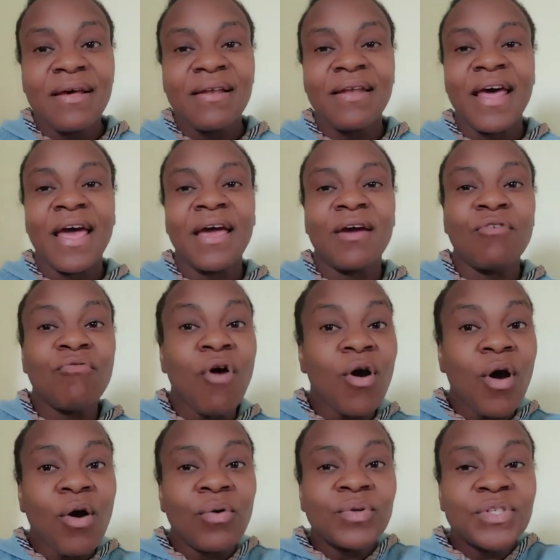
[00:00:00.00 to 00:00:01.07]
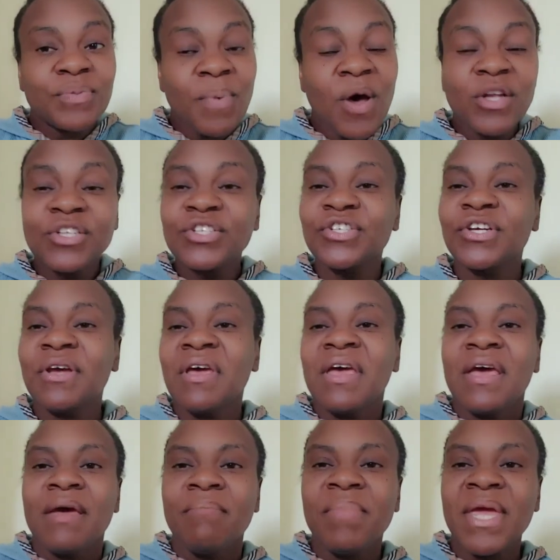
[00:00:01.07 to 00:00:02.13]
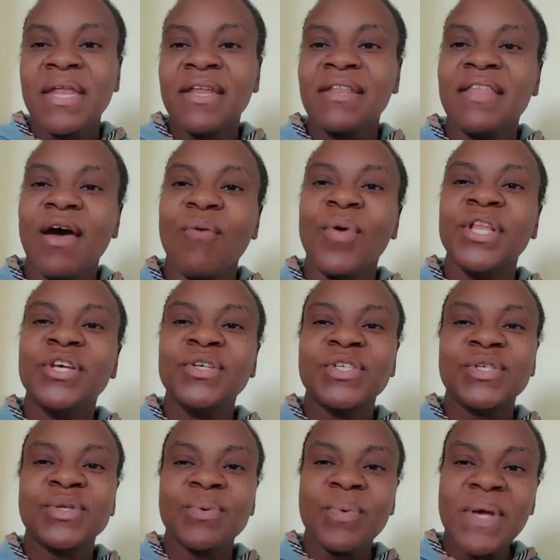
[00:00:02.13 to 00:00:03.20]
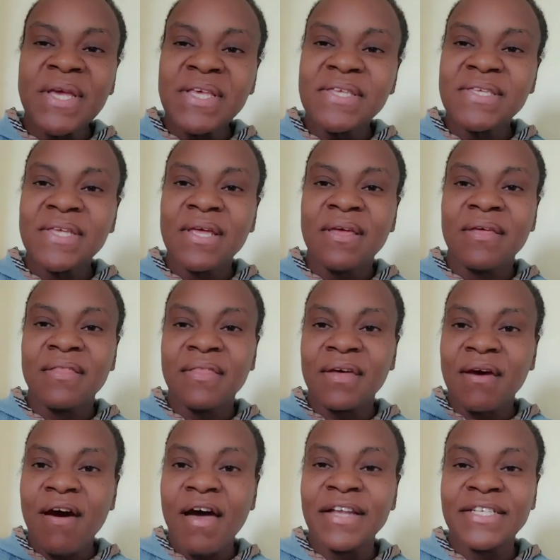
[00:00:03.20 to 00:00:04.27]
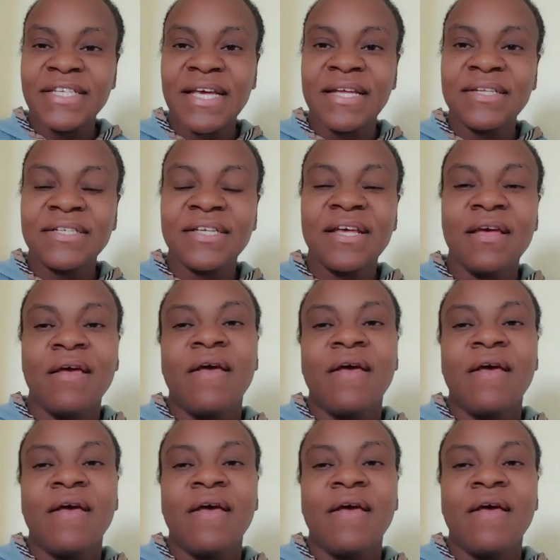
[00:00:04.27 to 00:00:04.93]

like a wrong old sponge, meaning that when you squeeze the content,